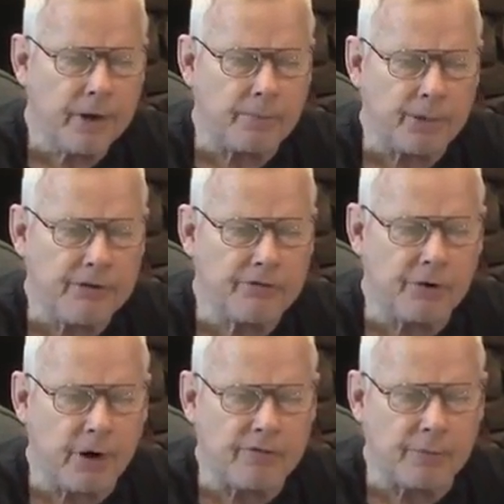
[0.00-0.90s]

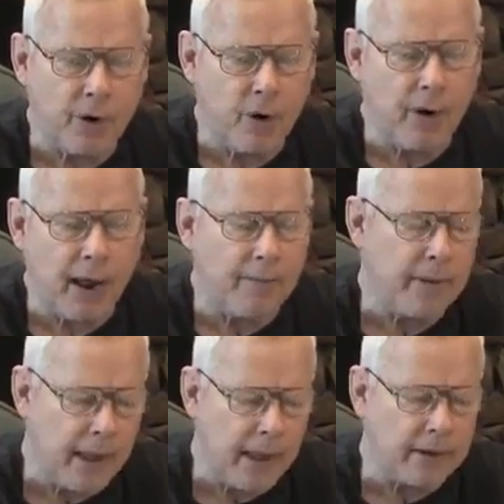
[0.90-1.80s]
completion of the program,
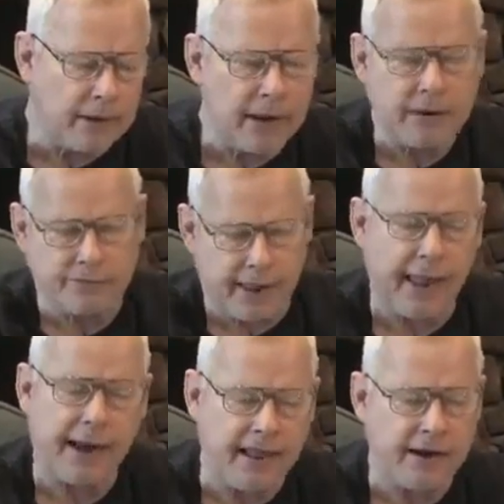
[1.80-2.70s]
and yes, they
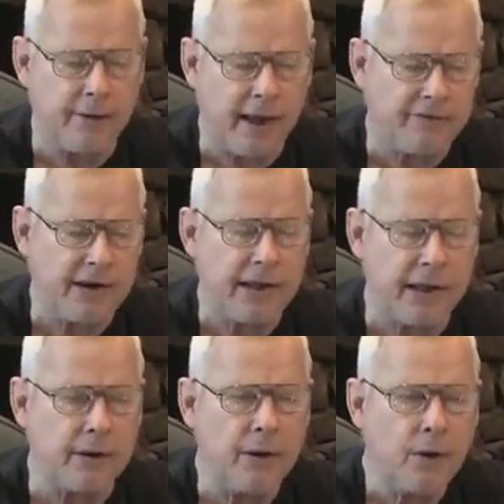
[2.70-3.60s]
had anti-gravity,
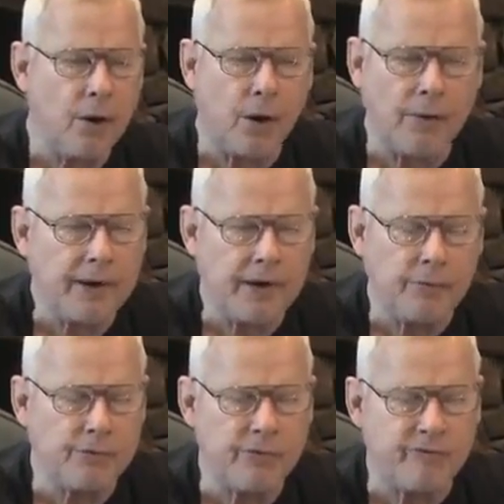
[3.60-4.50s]
and all they did
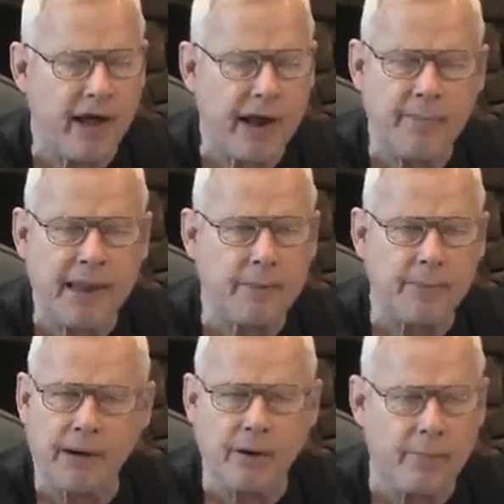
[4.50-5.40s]
was refine and make it
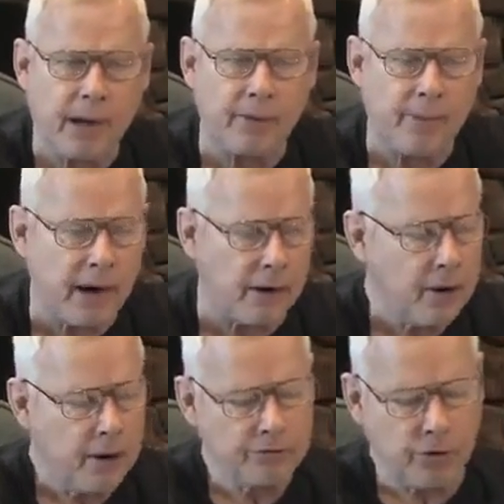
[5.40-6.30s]
better and better and better.
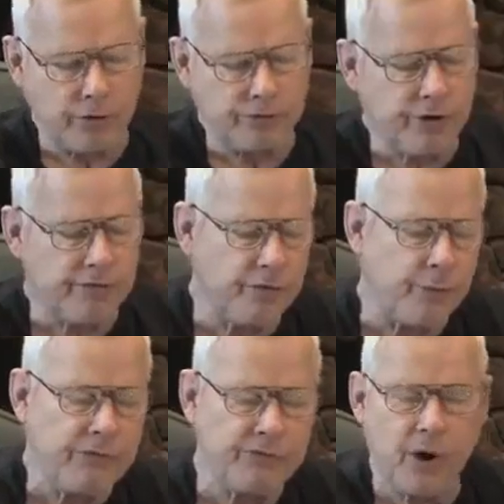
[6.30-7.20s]
So the stuff that
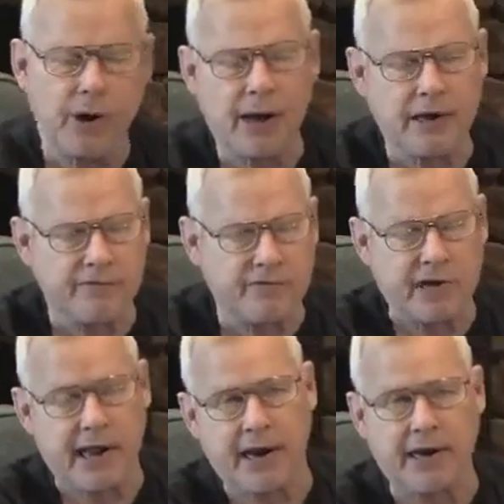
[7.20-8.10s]
we saw in
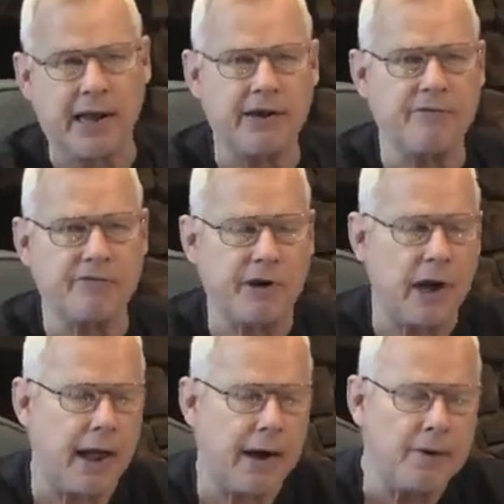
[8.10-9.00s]
1958,
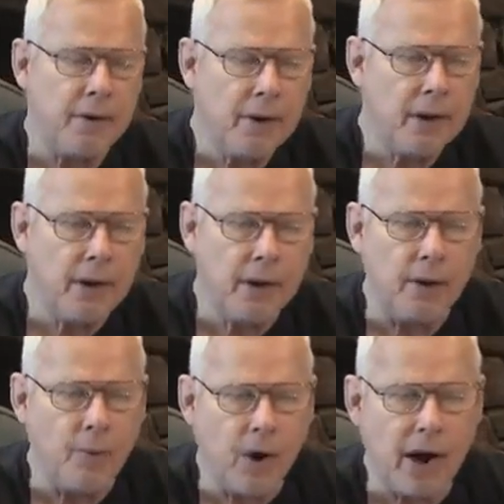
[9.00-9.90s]
1959
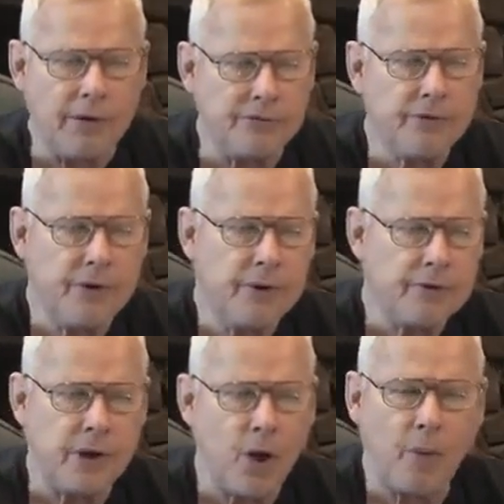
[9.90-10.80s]
was
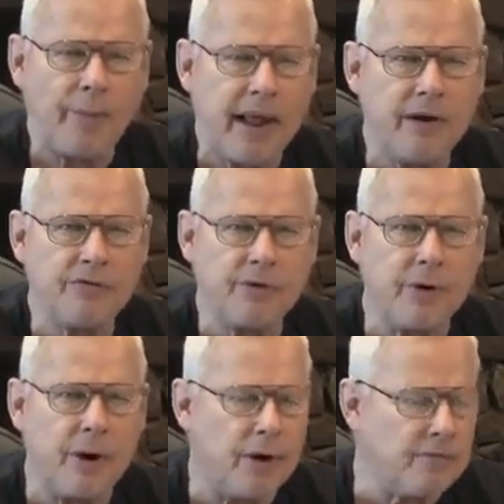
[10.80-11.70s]
the
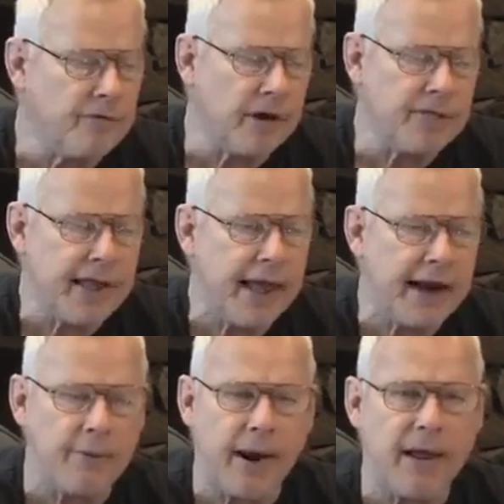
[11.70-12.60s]
culmination of the
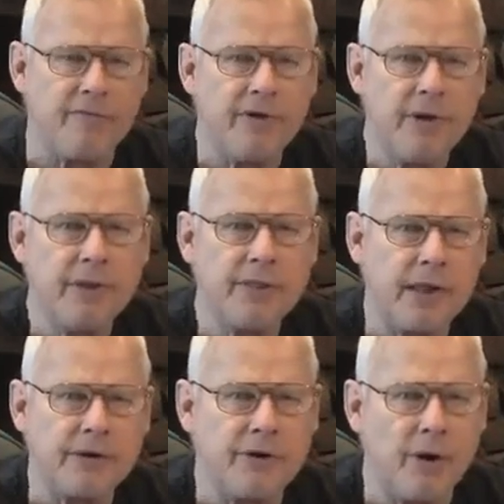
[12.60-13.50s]
anti-grav
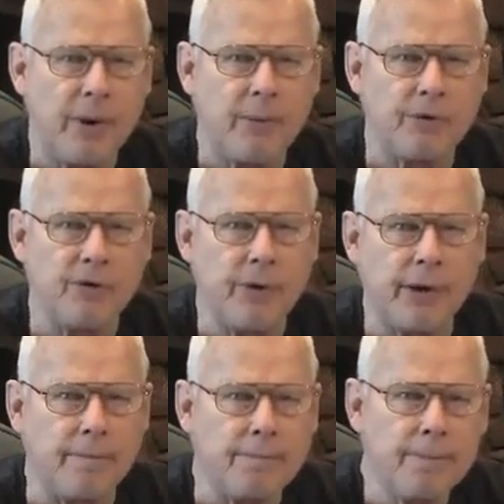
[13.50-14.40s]
that we were
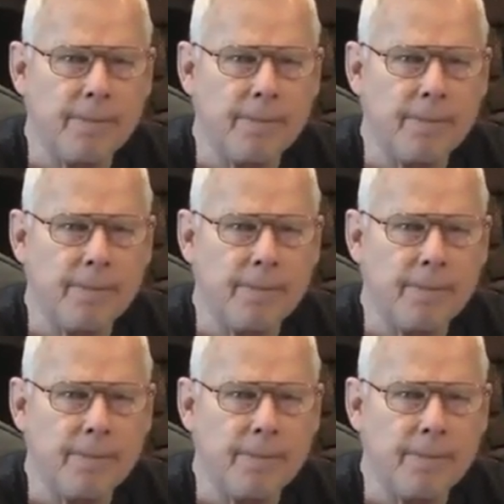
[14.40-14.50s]
doing.